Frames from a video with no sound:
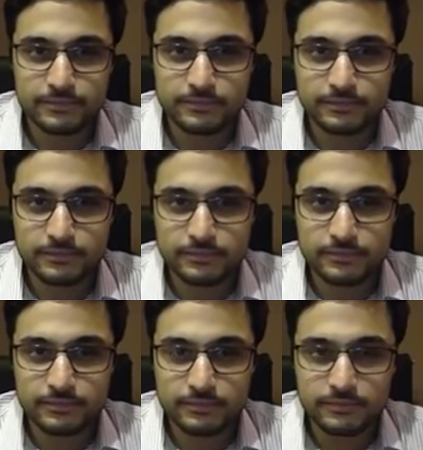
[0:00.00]

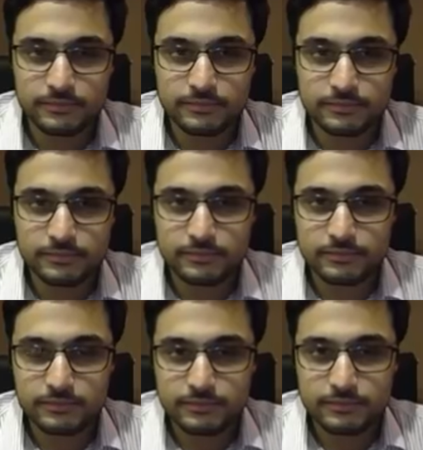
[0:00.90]

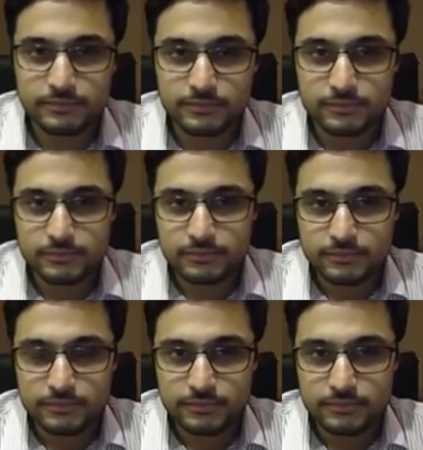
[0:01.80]

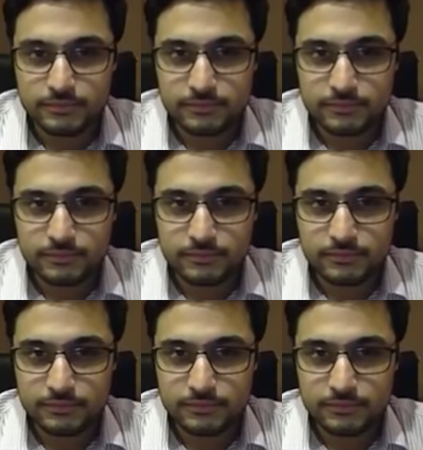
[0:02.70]

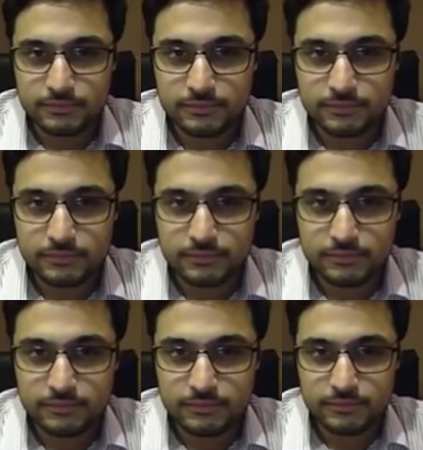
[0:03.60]

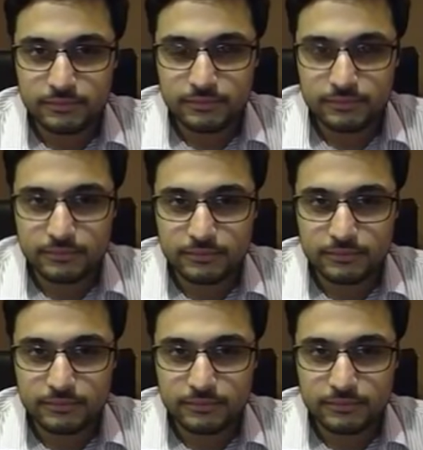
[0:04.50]
[no speech]